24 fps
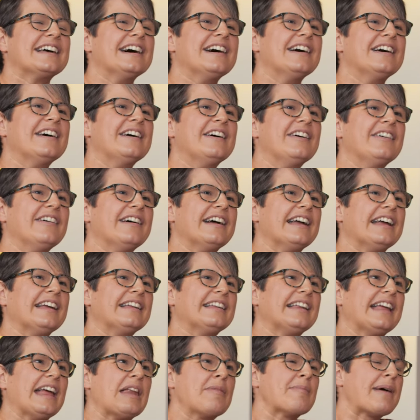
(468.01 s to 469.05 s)
so
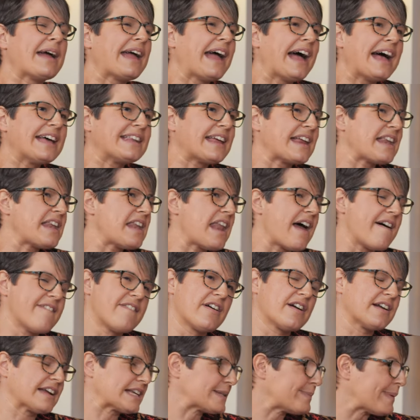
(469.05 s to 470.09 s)
in my head, I
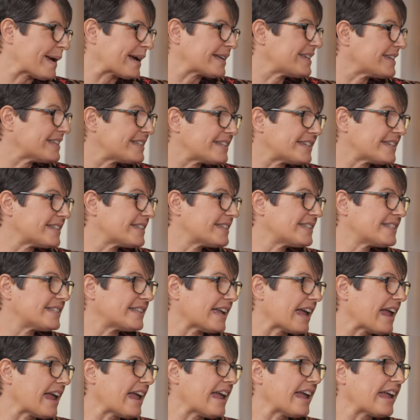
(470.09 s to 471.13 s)
never expected to
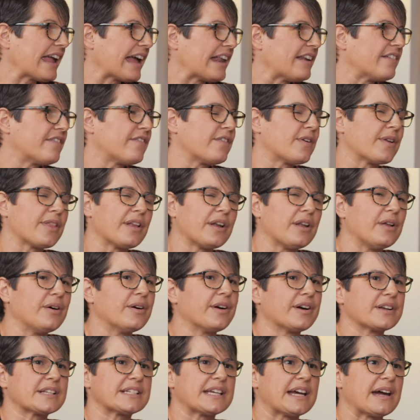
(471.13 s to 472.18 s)
stay kind of for the
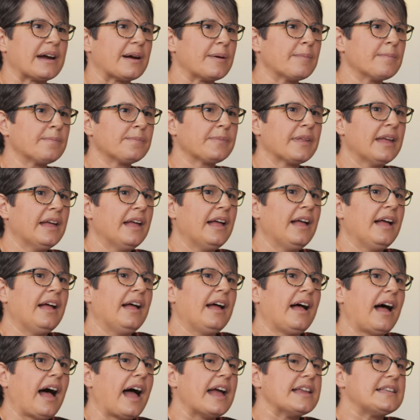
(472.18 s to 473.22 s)
longer term. Yeah.
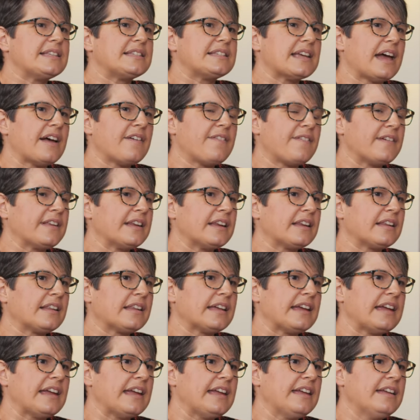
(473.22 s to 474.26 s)
I
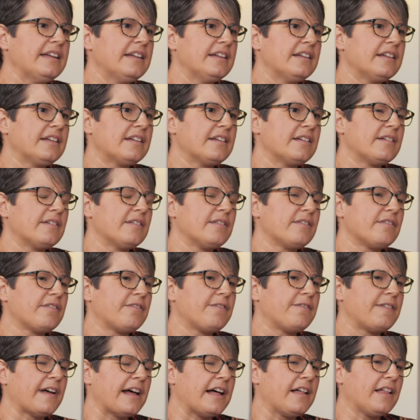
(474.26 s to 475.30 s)
definitely
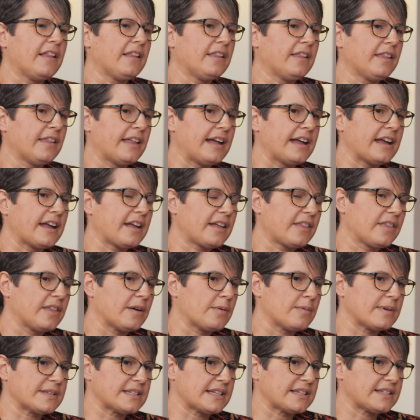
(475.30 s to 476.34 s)
felt like
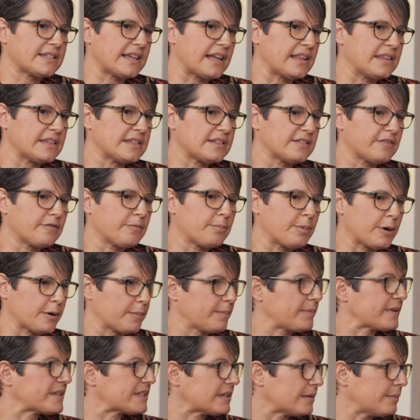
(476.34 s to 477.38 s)
there was a sense of
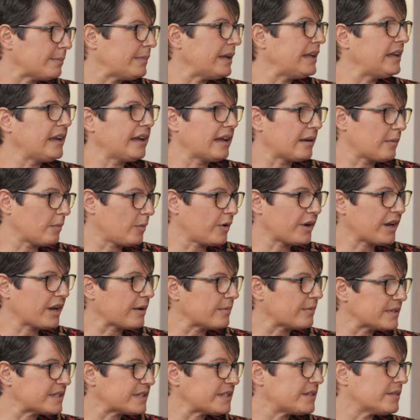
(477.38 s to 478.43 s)
purpose and meaning in what I
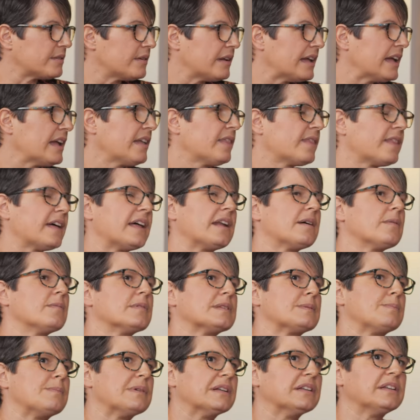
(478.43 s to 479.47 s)
was doing, mm-hmm. that it
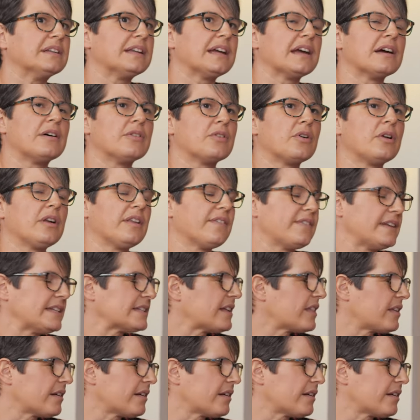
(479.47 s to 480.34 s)
was building on all of these